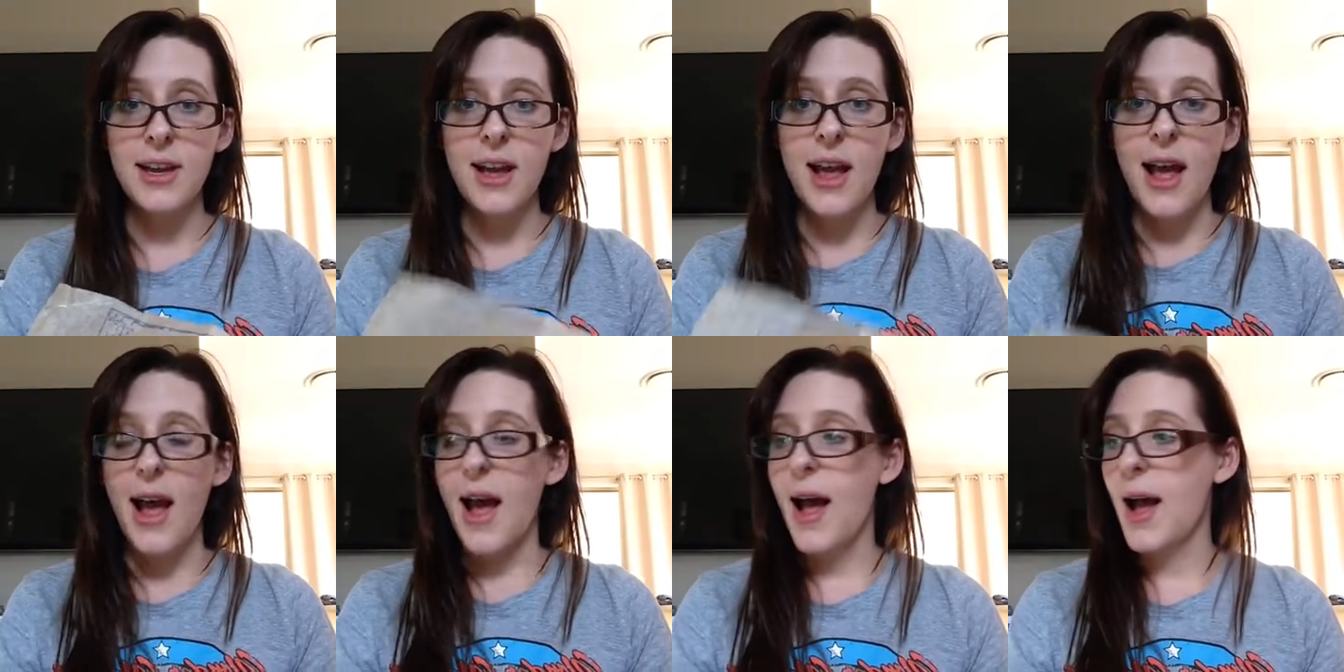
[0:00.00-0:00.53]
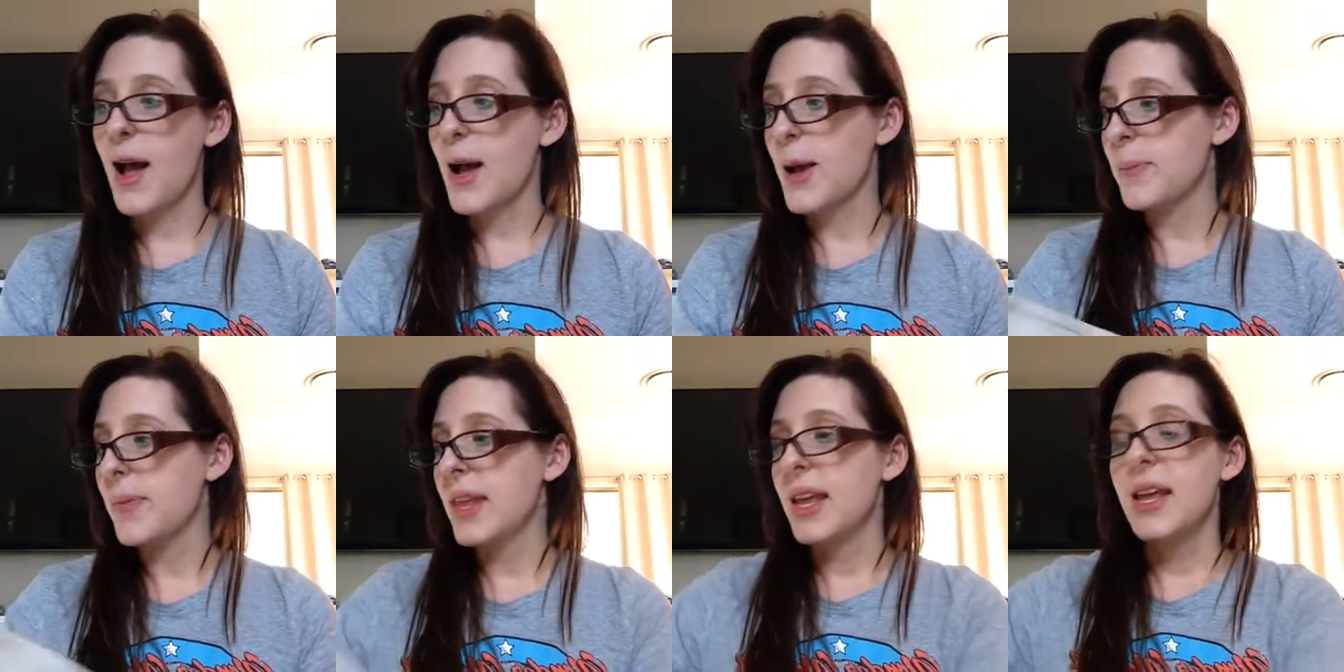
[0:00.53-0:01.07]

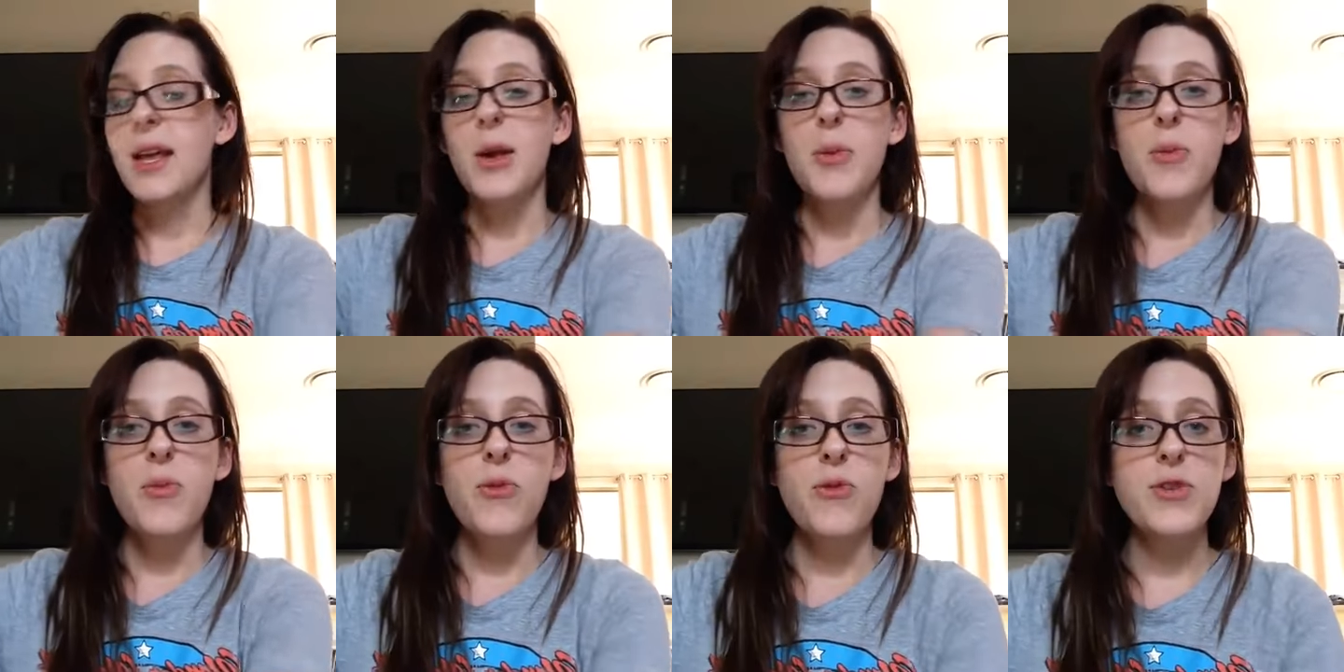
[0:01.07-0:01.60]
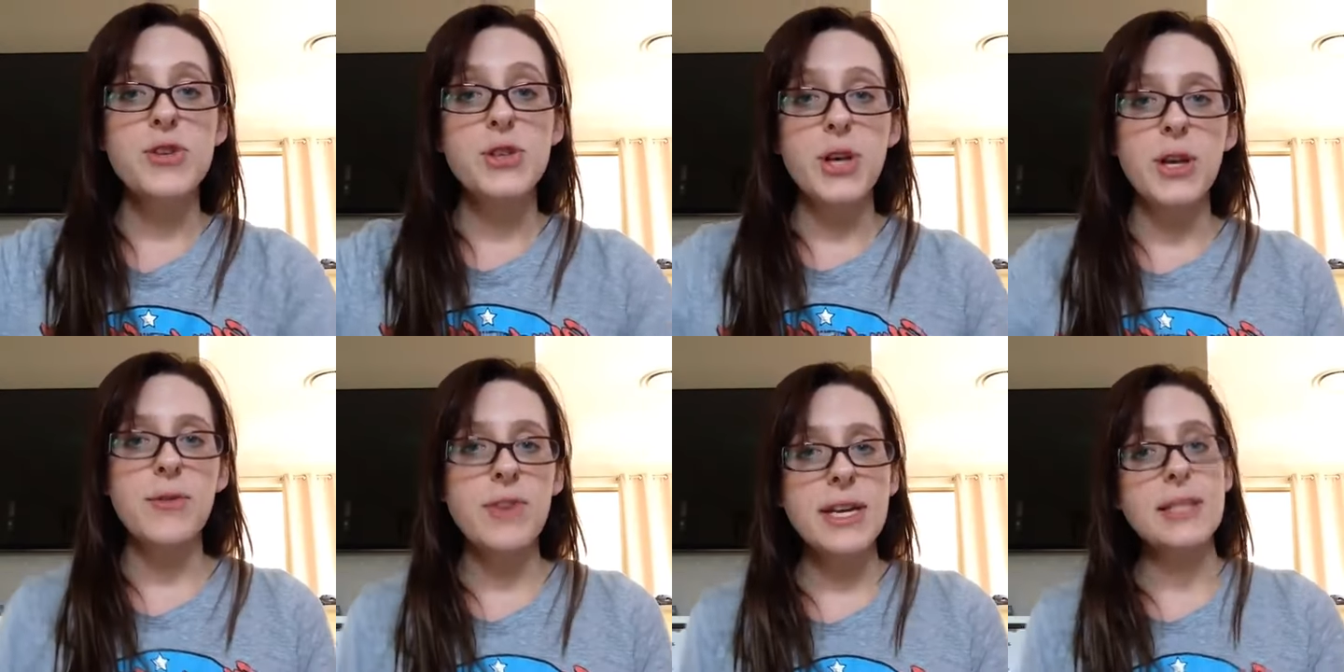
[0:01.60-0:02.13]
For
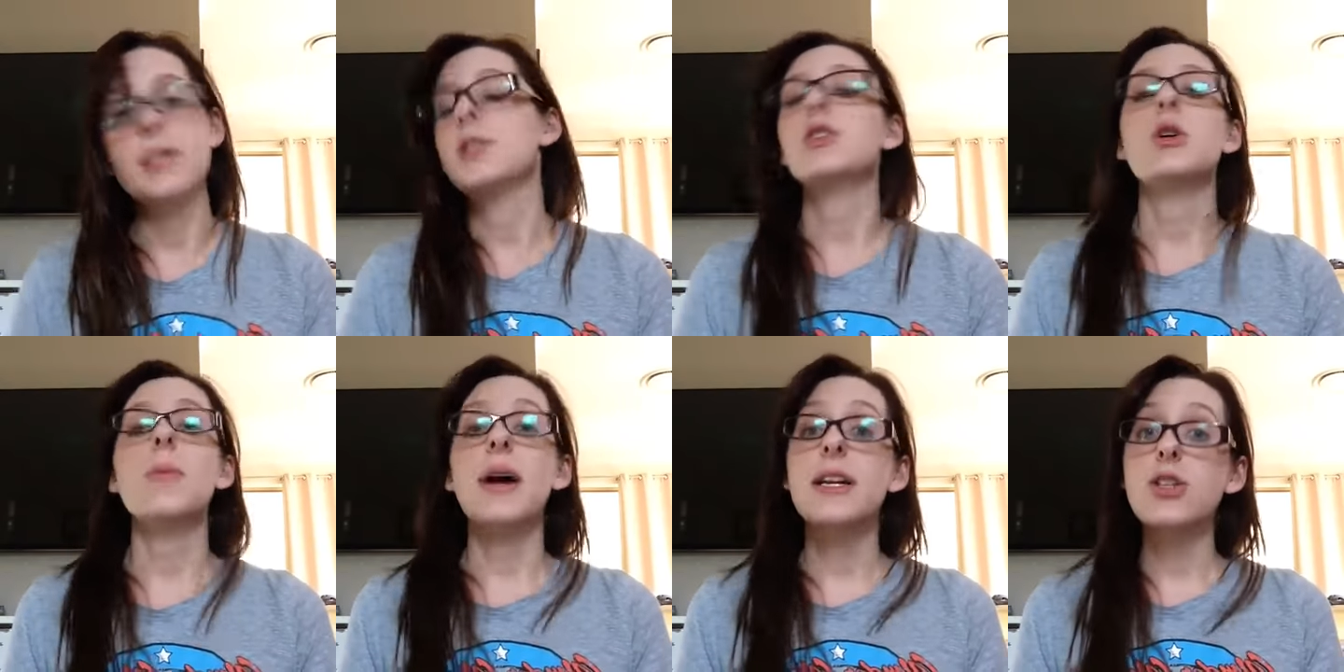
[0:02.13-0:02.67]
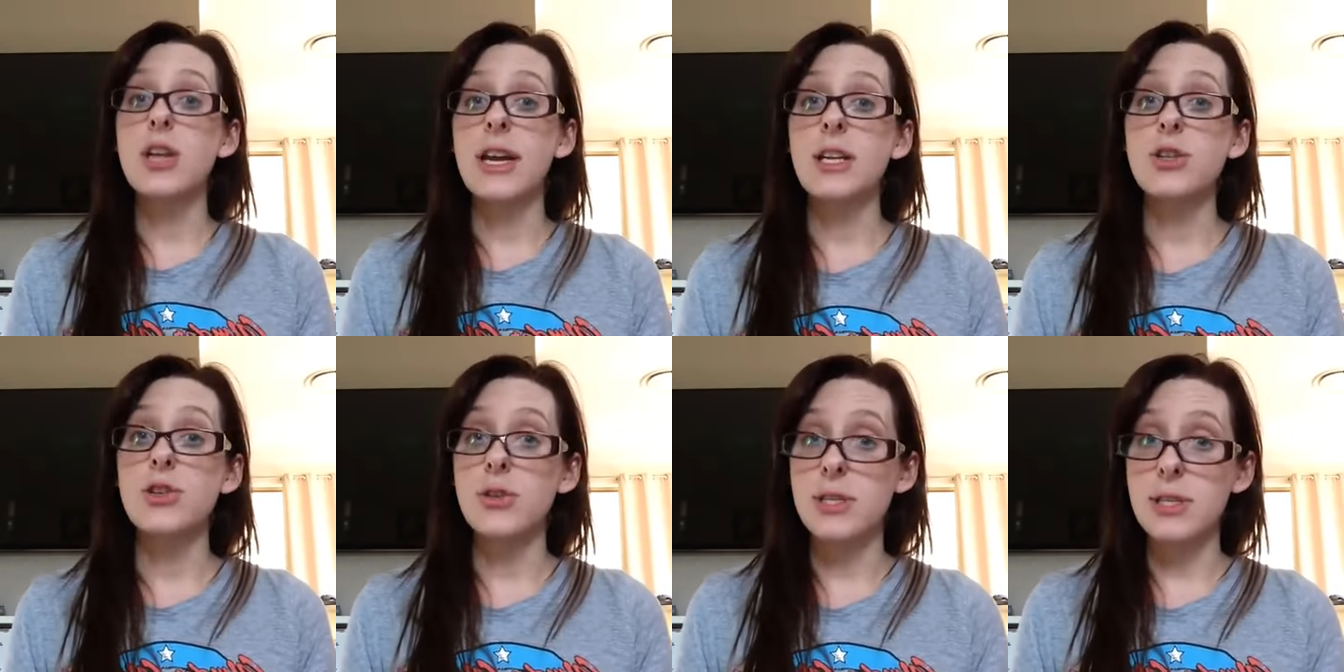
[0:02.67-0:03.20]
certain reasons. You might
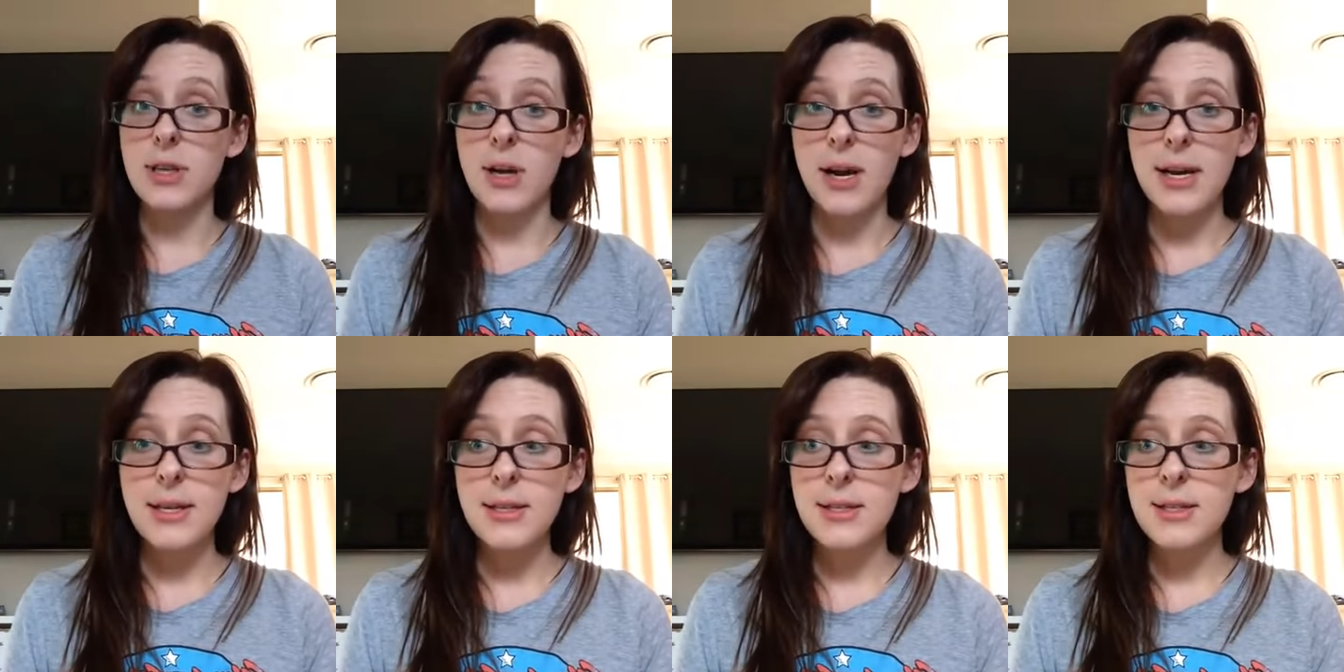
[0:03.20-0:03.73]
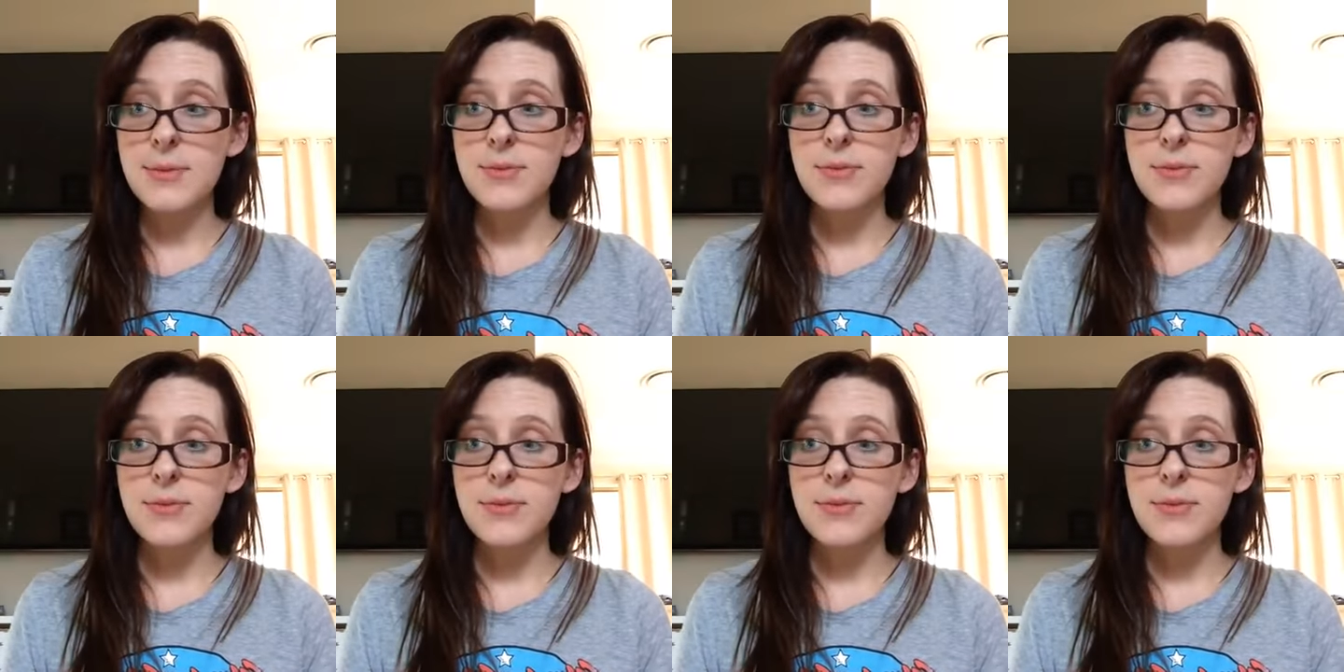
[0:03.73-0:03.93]
change your size,